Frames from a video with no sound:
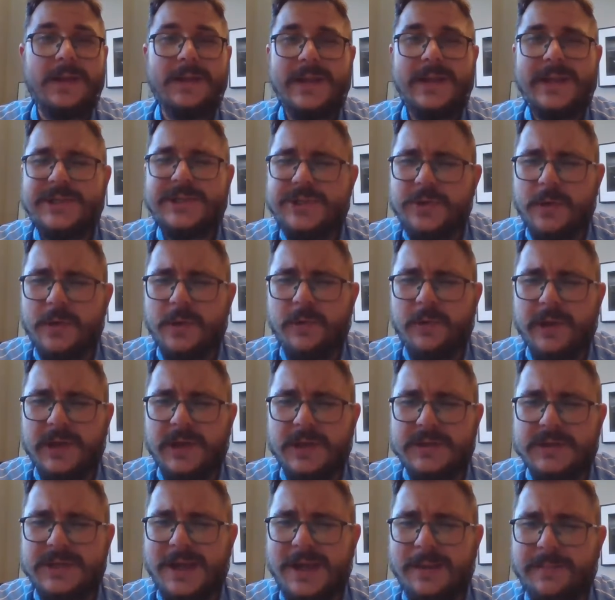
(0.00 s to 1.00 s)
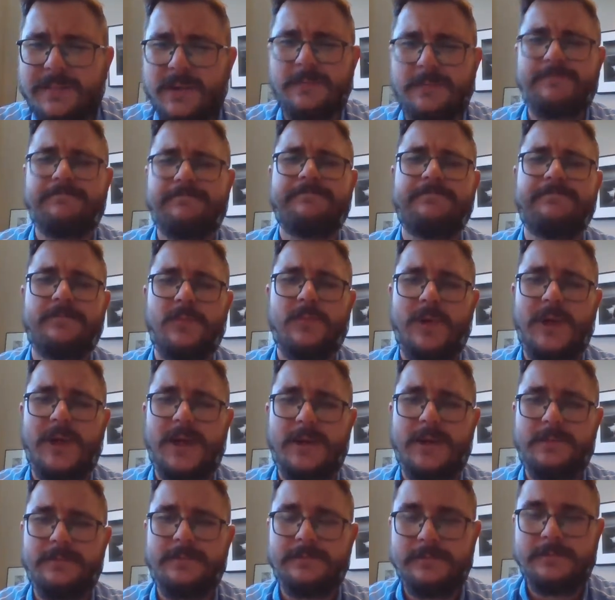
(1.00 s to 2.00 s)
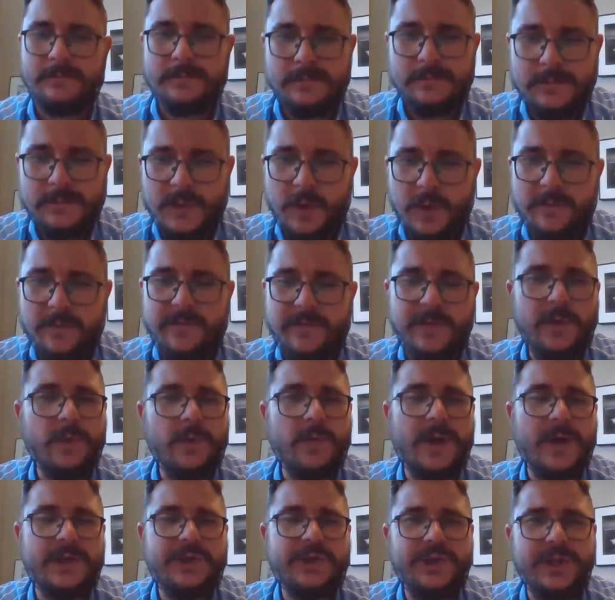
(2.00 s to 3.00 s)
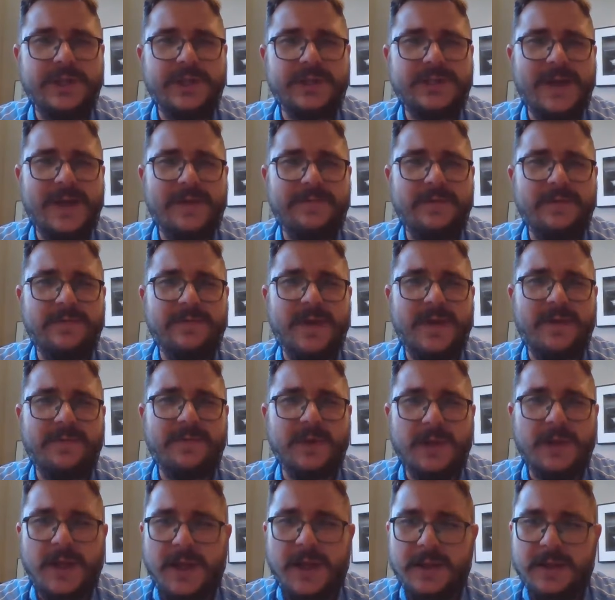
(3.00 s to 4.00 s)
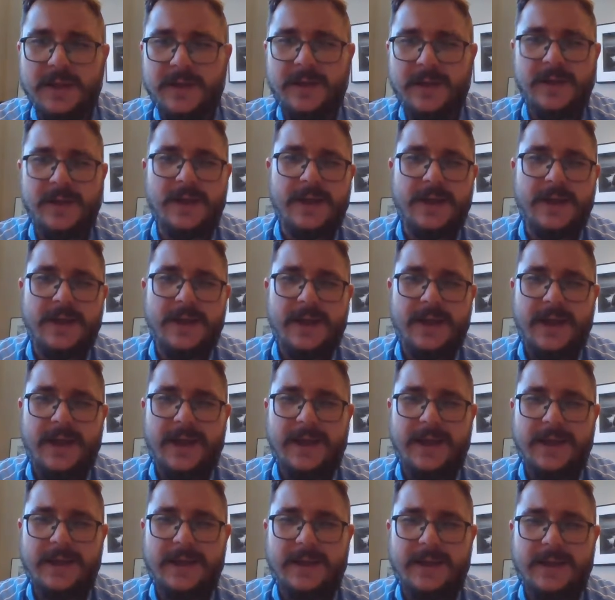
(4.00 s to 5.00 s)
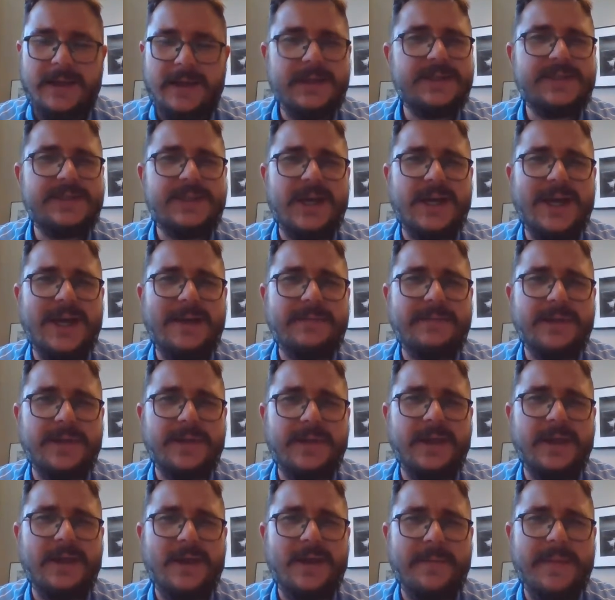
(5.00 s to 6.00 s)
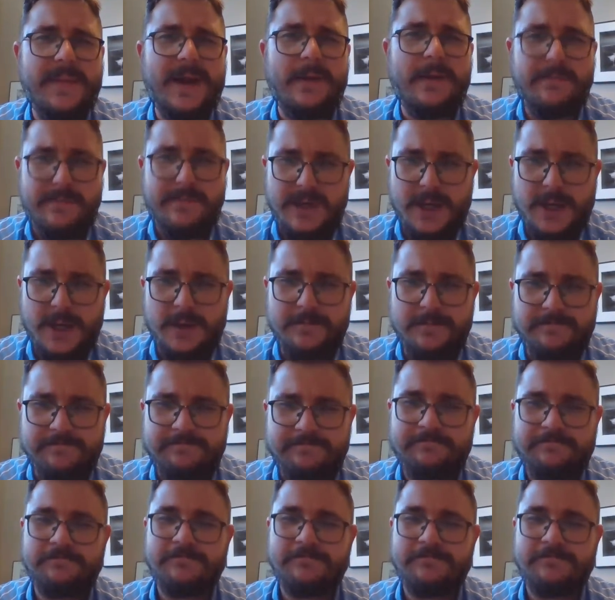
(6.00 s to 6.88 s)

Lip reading: Let's do a quick example. Well, hopefully you're watching this after 5 o'clock and it's time to think about beer.